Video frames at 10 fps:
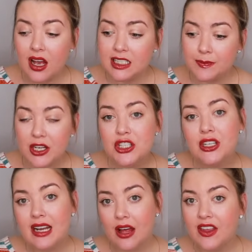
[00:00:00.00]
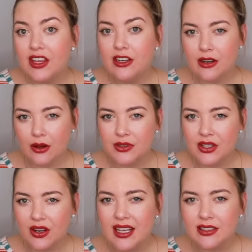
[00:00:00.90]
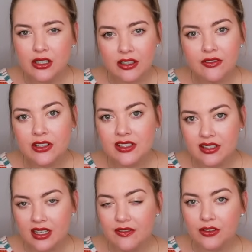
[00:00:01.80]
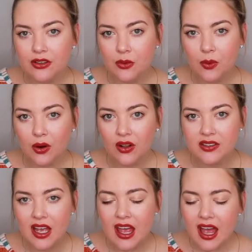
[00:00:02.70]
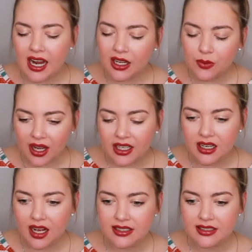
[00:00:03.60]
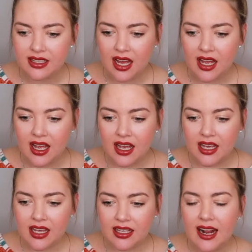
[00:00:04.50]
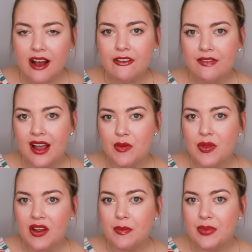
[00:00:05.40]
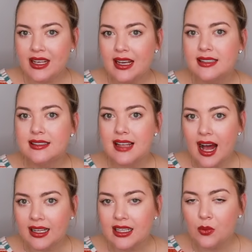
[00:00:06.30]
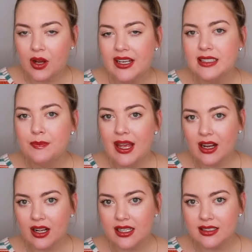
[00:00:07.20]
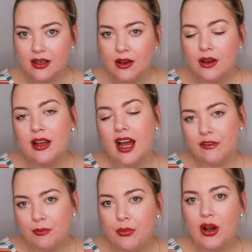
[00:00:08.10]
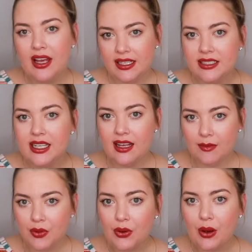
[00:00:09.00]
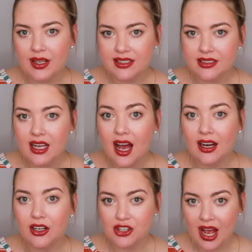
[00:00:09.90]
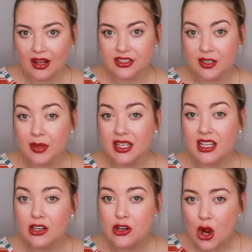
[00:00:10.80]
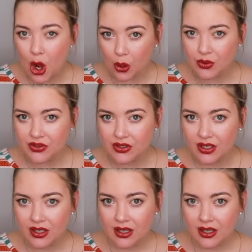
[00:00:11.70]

especially now that he knows there is good versus evil in the world, and he recognizes that he can have faith without it being exactly what his parents kind of put into him throughout his entire childhood. But he knows